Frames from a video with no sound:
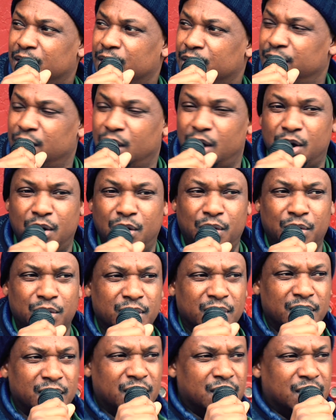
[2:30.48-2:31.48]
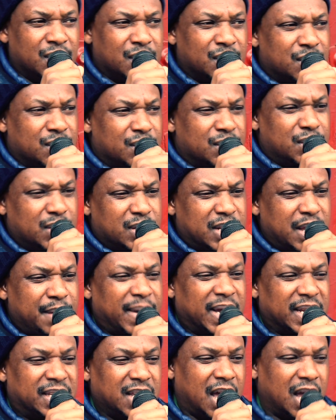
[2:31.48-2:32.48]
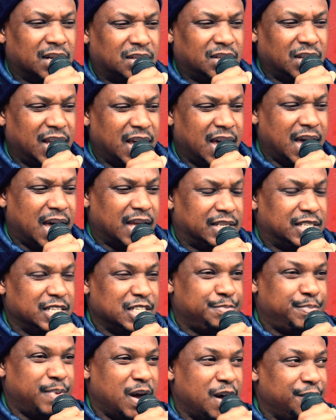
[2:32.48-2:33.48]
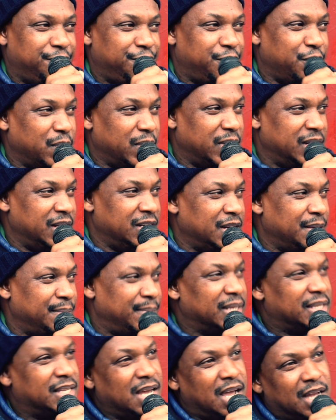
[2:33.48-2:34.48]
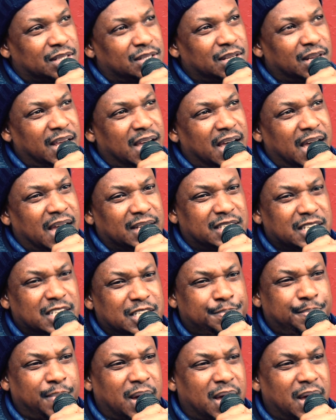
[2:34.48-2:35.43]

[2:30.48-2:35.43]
Now, them a talk to the artist on phone, them a talk to the artist